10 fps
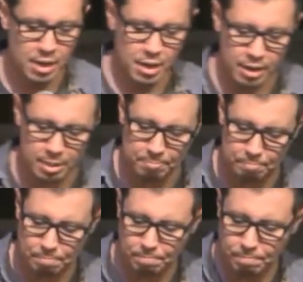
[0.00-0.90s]
And
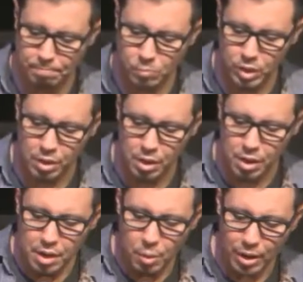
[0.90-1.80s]

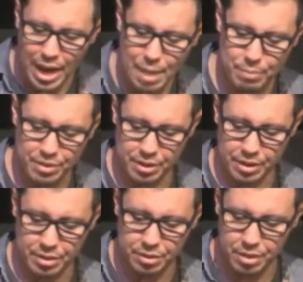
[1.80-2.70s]
what happens
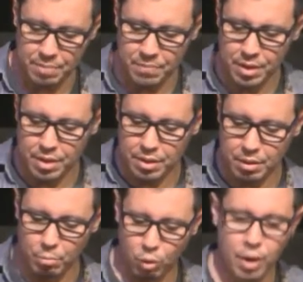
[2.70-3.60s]
is,
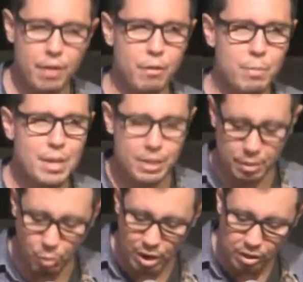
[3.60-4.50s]
the more
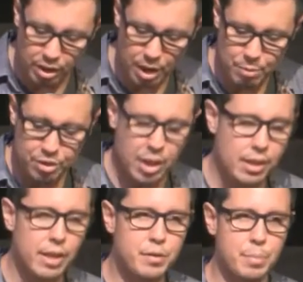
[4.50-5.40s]
I look at how much God
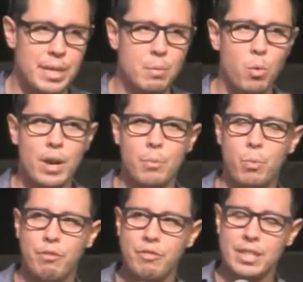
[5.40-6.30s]
loves me, and the more I
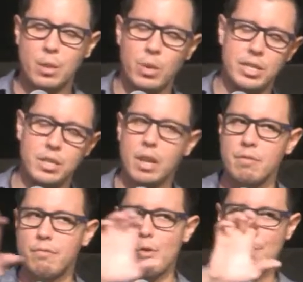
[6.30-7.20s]
reflect at what He's done
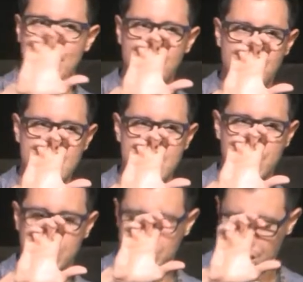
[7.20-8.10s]
for me through the
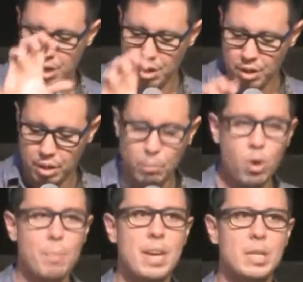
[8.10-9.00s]
years, the
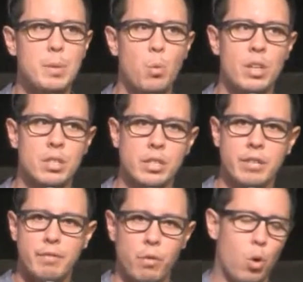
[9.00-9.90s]
more it makes me want to
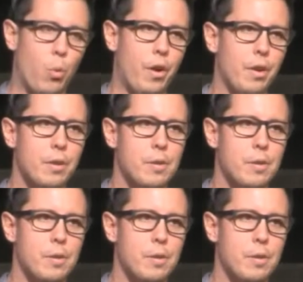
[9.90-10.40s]
live forward.